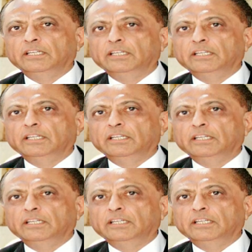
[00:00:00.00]

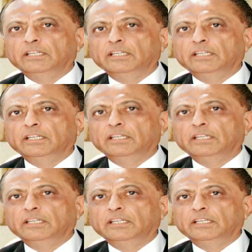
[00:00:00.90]

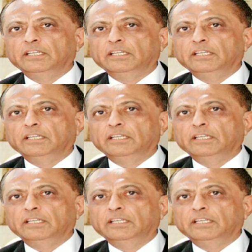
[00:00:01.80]

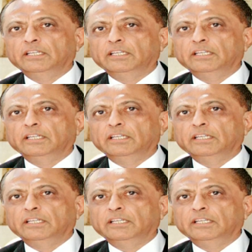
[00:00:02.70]

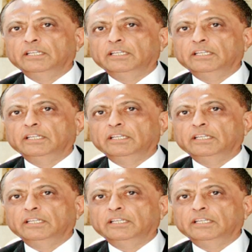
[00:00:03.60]
[no speech]